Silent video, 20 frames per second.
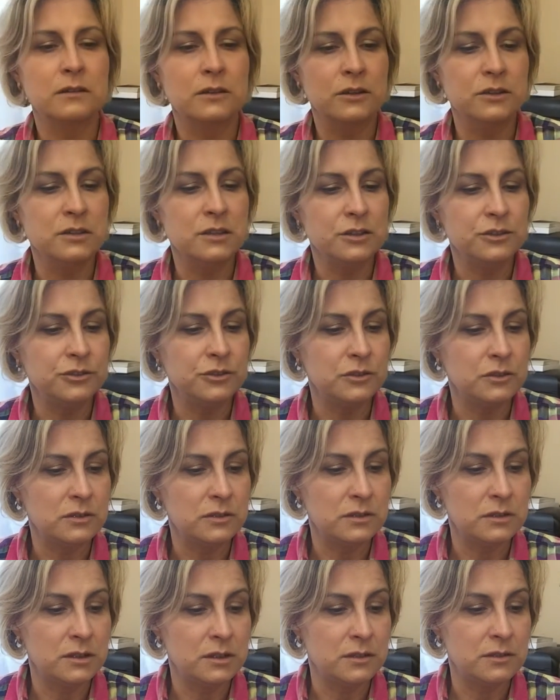
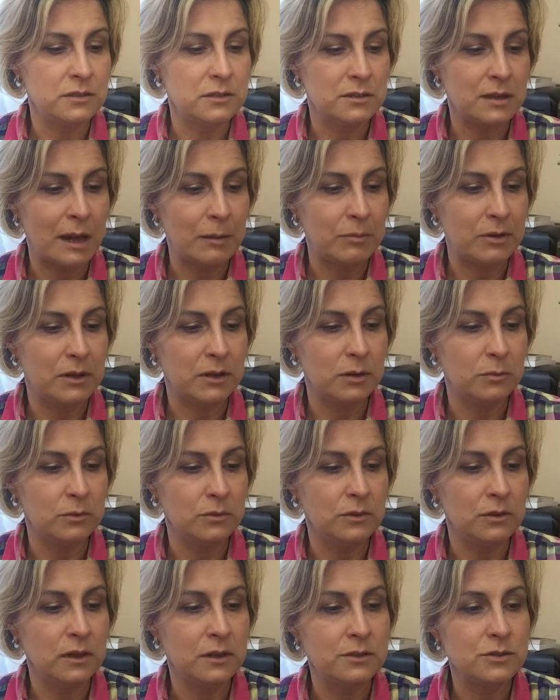conditions that it's
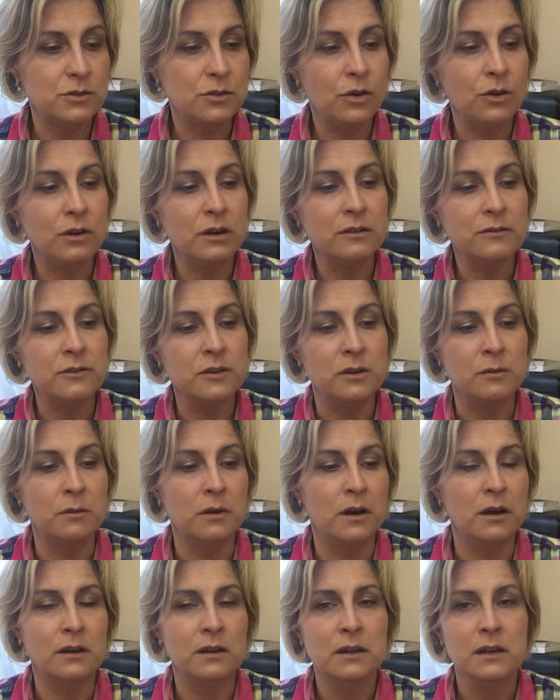applicable. All of them
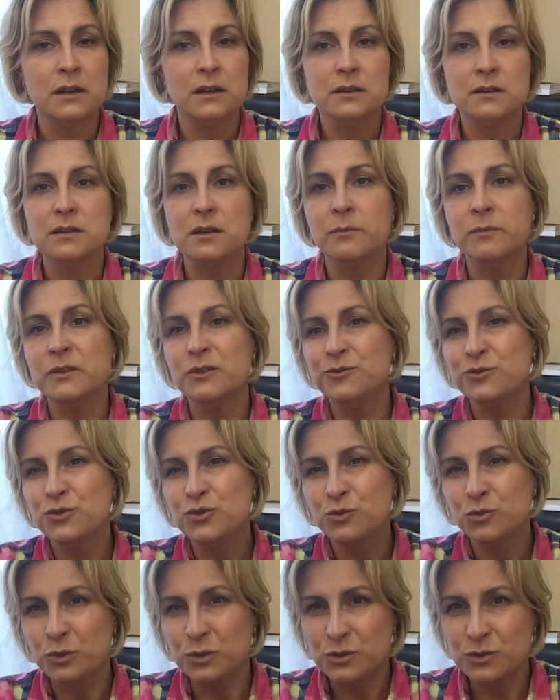are something
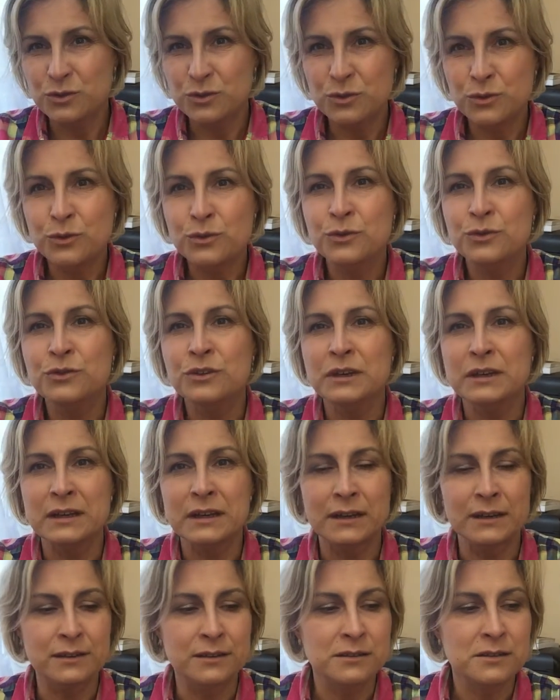to do with
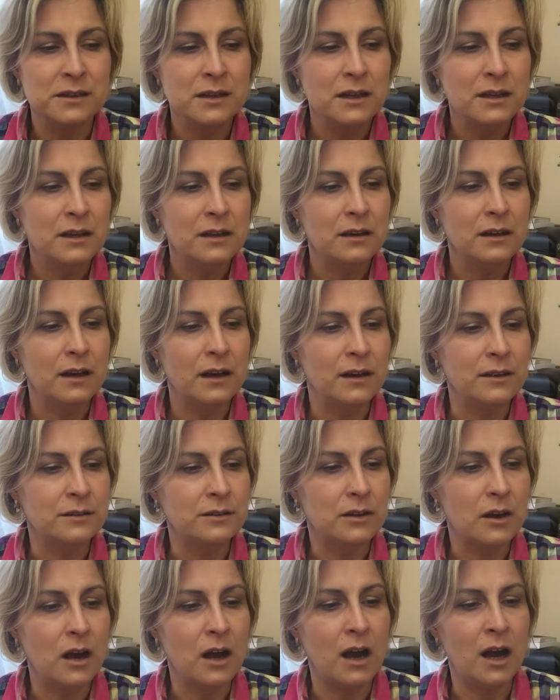soothing and
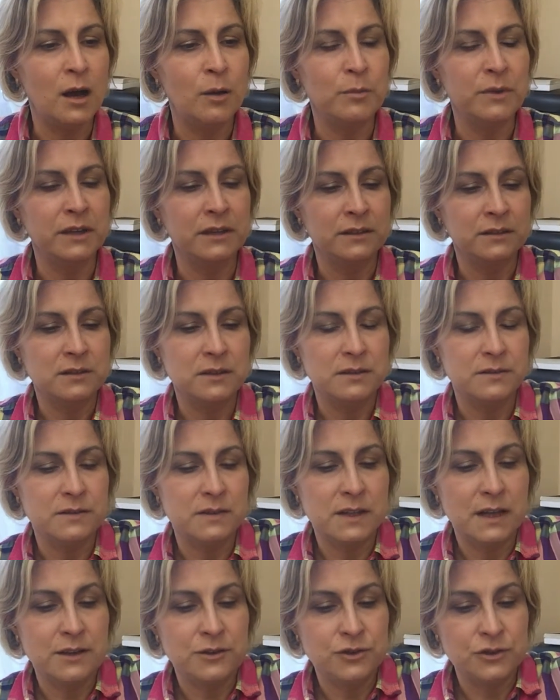calming
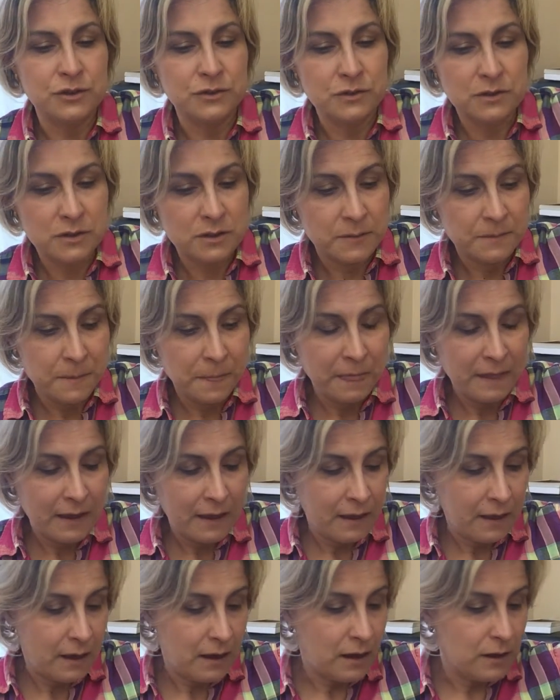sensations.
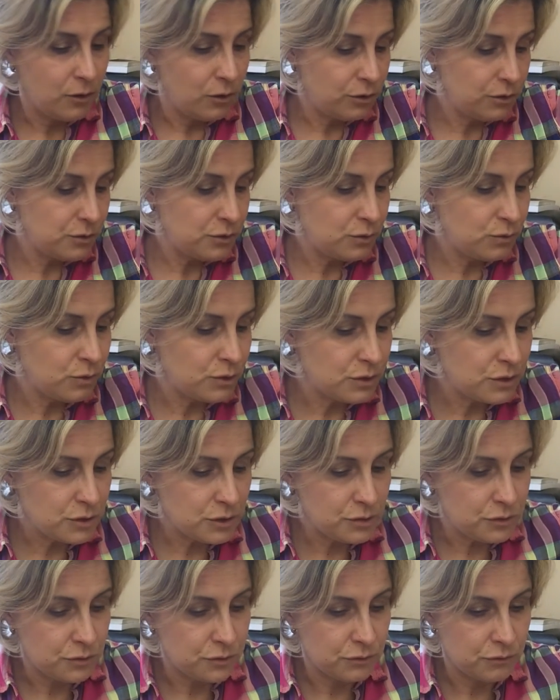I also
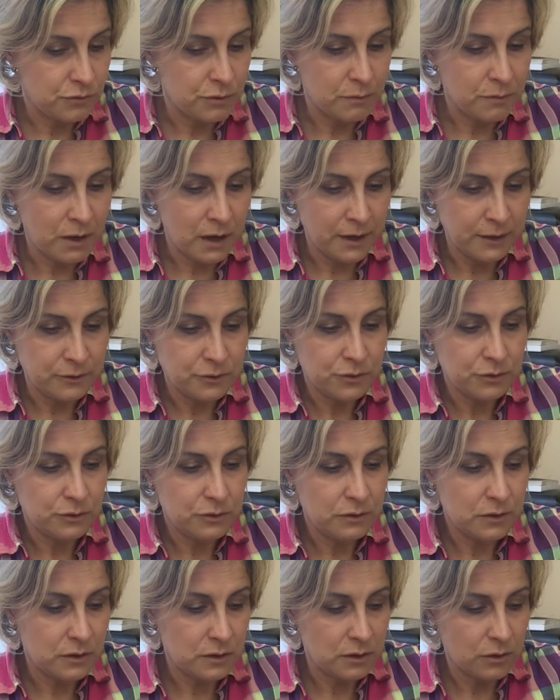wanted to remind
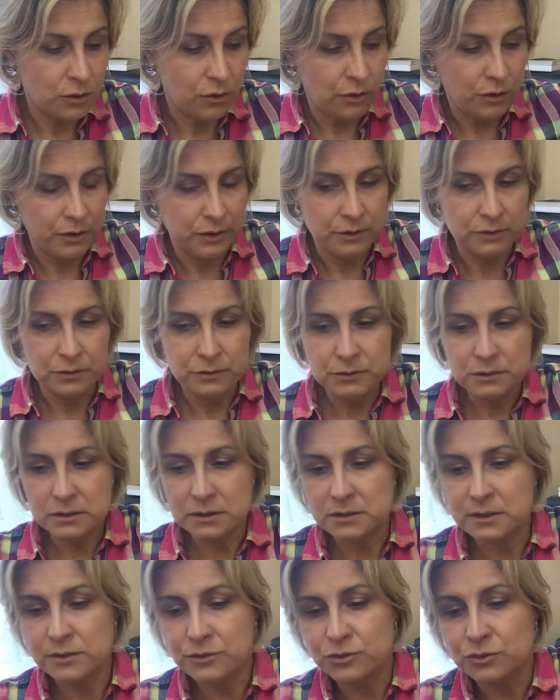you that
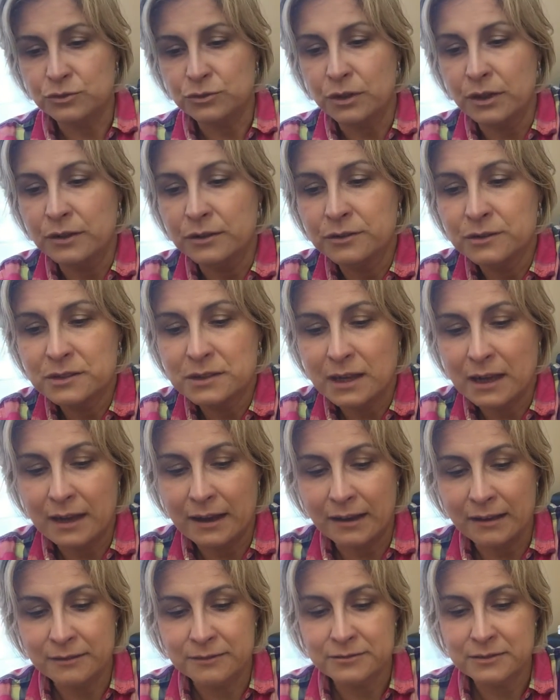essential oils,
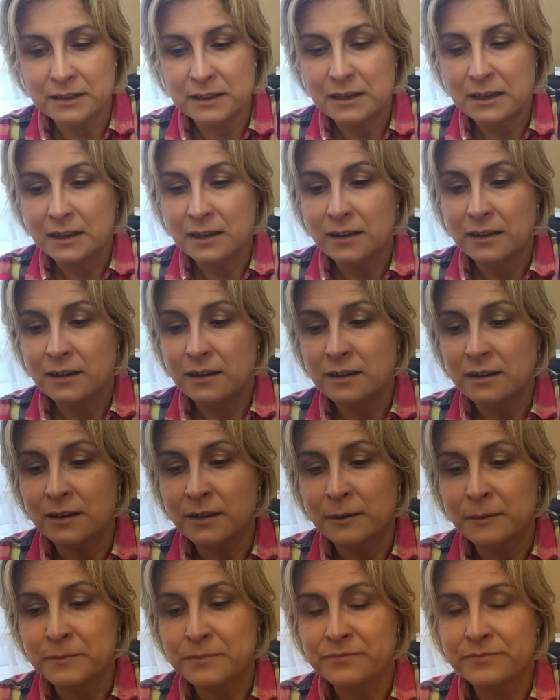have
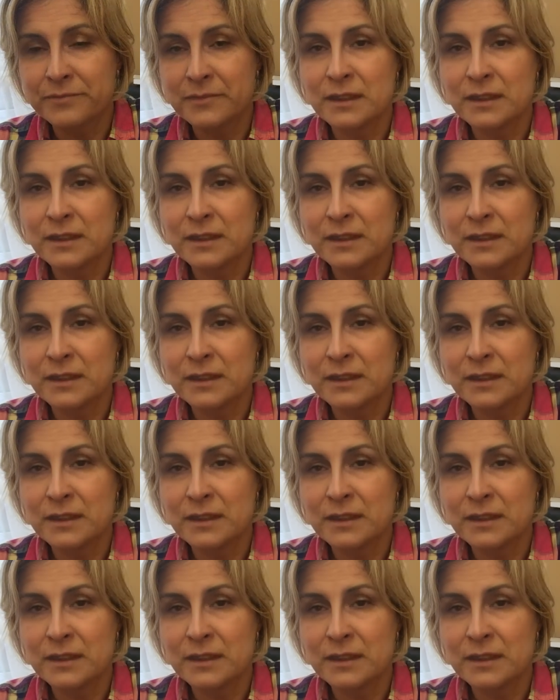an